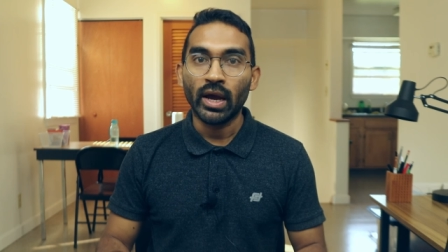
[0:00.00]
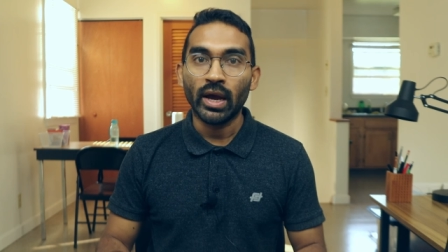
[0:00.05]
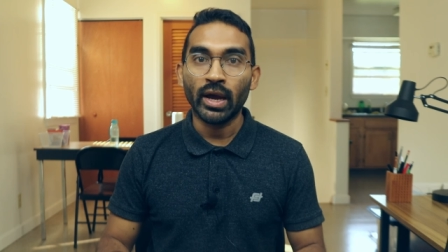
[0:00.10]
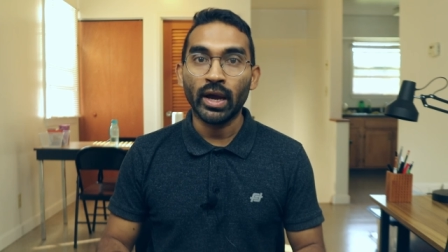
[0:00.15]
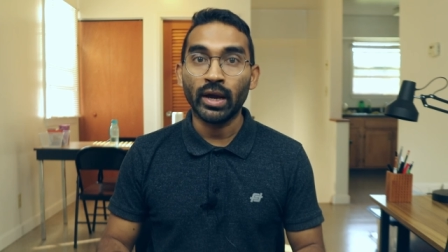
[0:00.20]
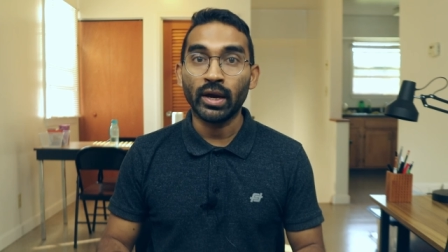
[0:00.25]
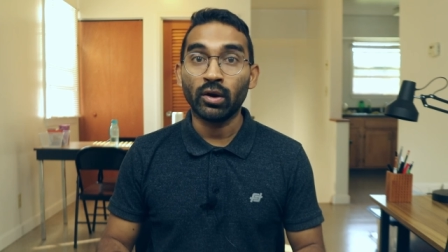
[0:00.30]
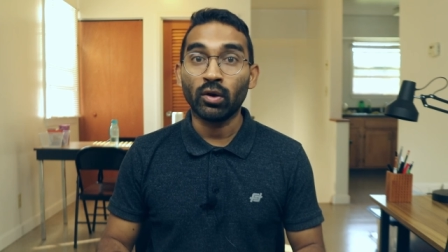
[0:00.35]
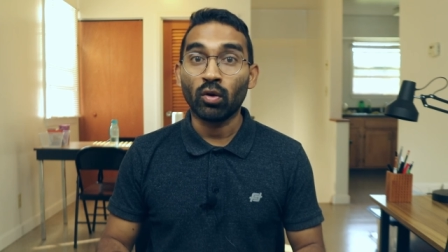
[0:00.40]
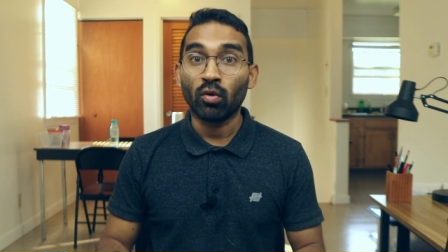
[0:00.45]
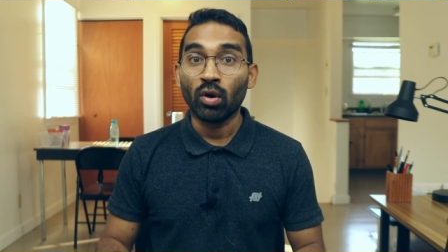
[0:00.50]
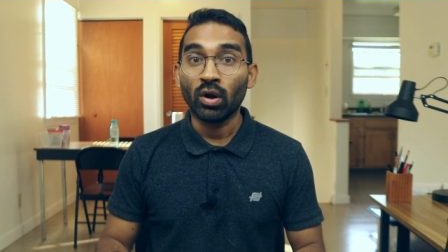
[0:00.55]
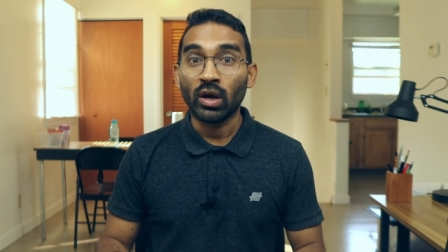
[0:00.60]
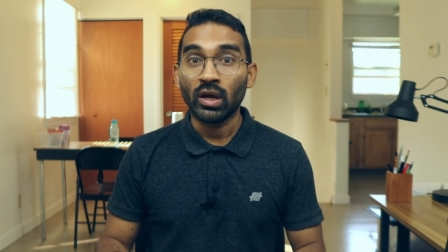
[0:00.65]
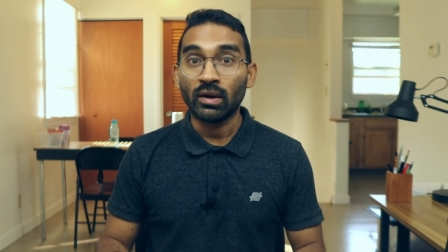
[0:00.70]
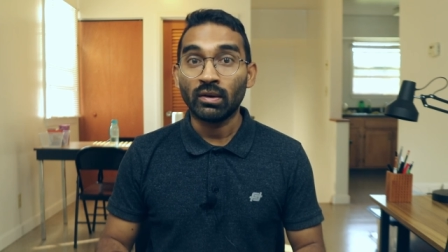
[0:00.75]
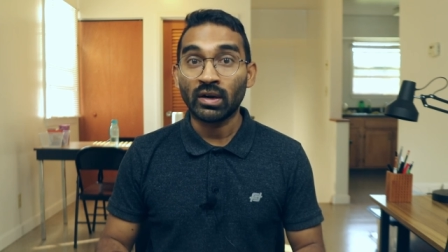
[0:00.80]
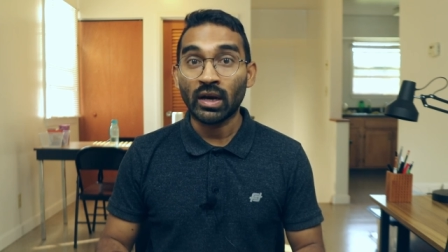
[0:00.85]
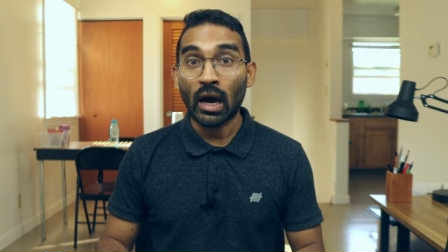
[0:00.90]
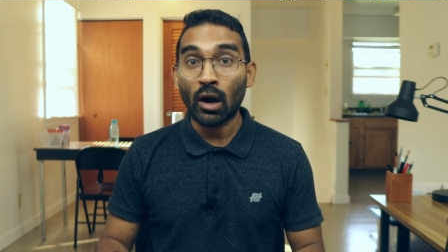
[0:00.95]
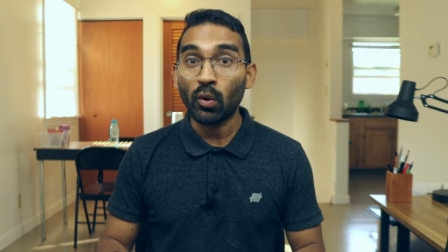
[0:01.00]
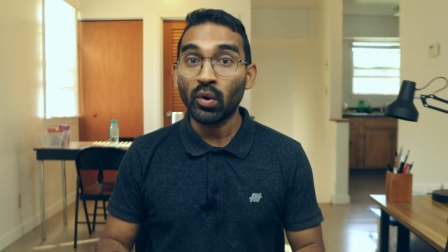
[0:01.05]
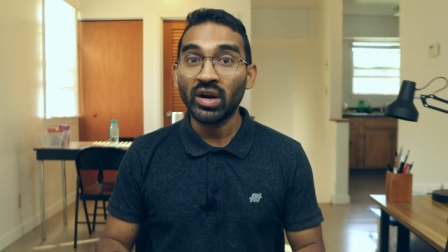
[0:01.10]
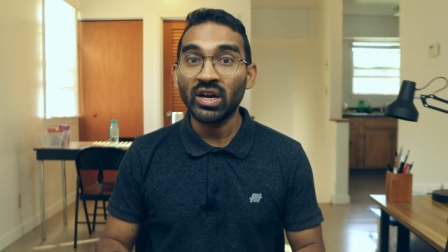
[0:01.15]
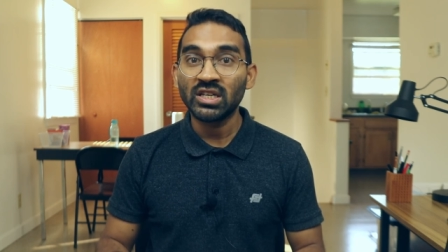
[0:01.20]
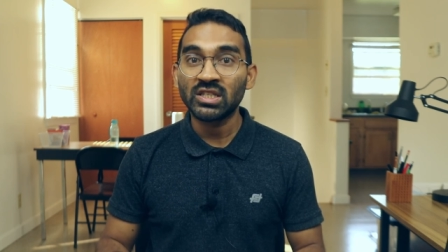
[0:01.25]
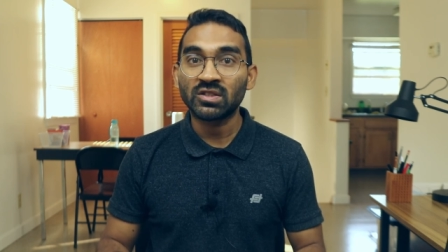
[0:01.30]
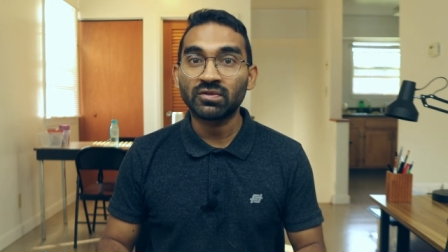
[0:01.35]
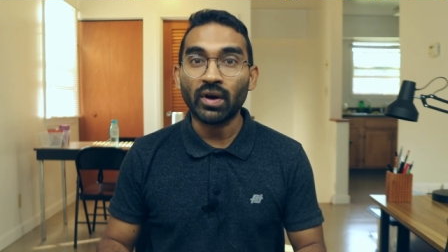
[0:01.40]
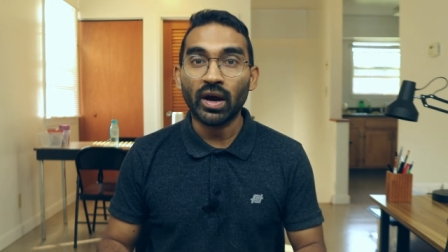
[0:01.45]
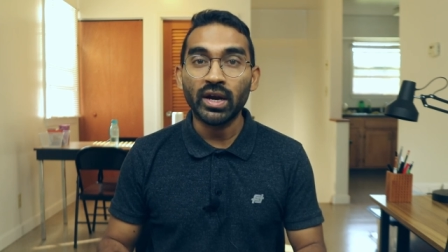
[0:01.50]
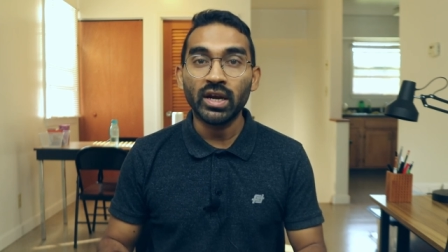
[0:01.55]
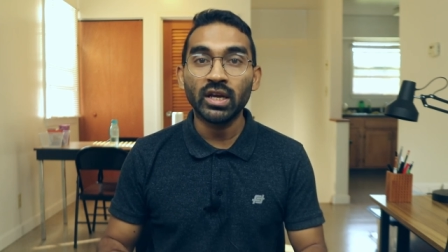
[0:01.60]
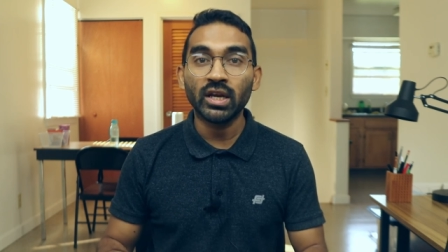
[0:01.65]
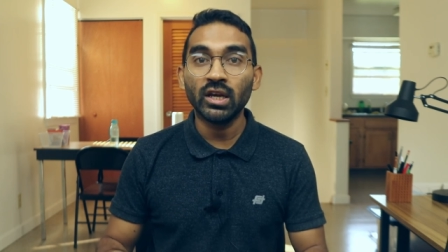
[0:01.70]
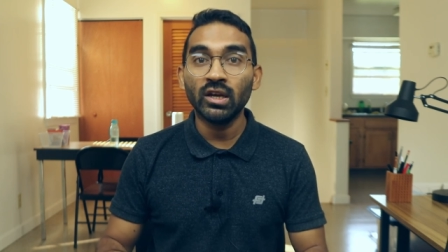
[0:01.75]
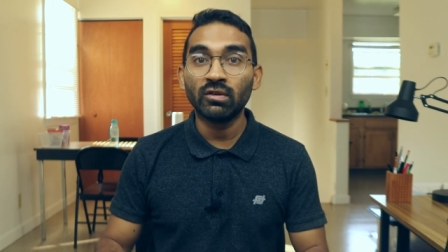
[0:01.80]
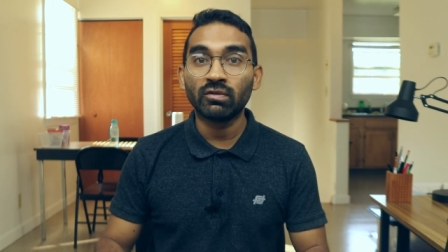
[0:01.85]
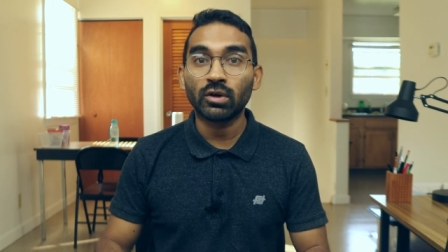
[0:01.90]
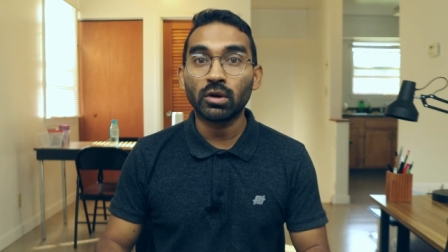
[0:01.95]
and nowadays finding
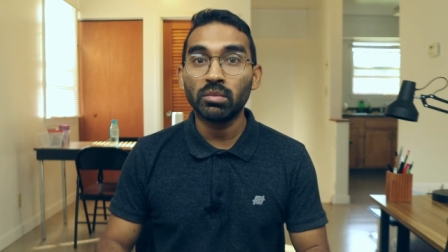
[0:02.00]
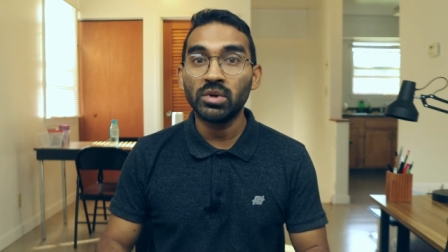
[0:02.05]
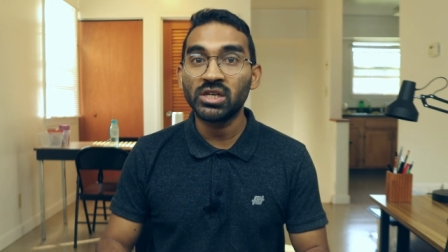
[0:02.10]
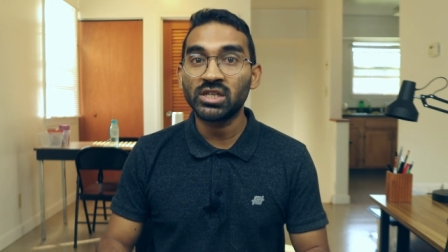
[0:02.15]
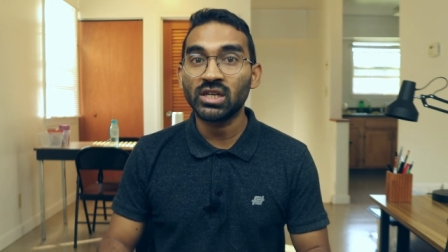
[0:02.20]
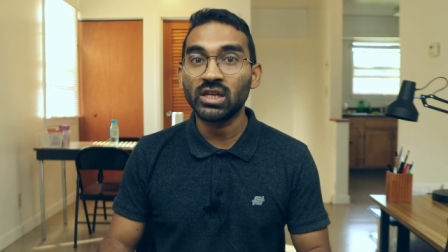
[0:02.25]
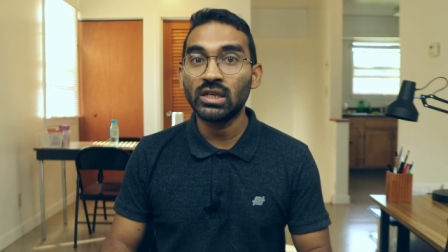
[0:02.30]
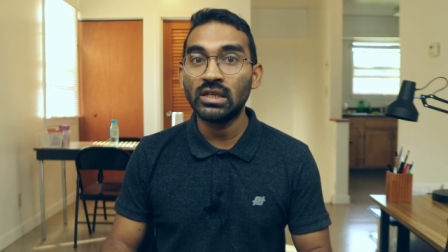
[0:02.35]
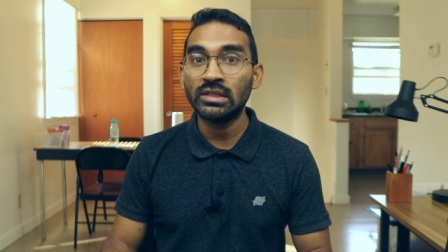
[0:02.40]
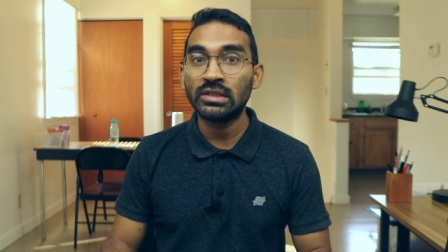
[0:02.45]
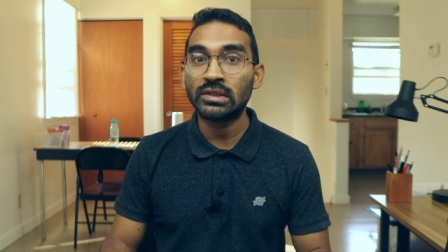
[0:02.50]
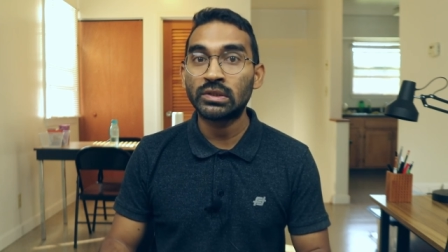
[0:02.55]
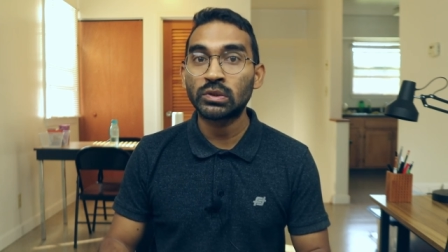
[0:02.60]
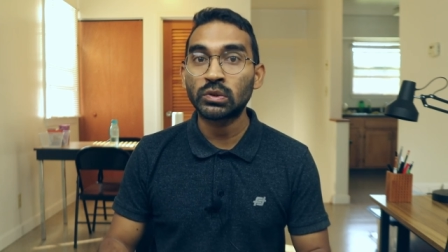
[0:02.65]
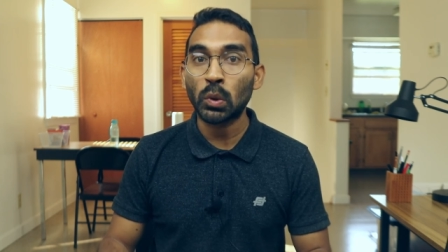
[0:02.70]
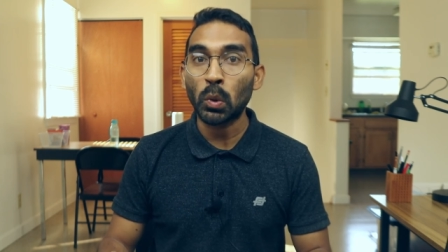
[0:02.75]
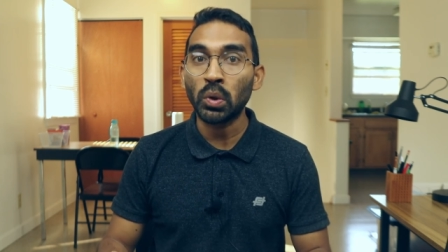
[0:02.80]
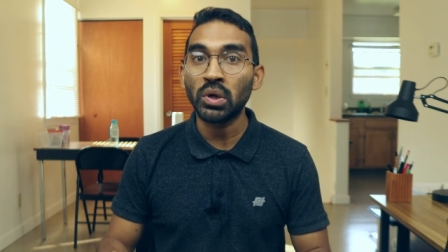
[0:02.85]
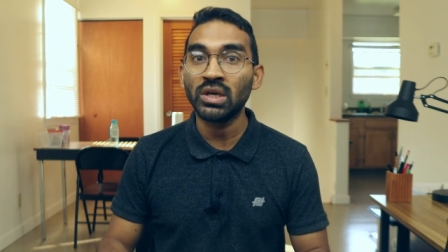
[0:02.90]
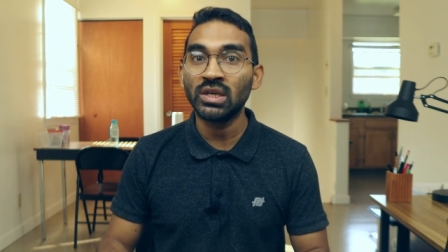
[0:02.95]
information is so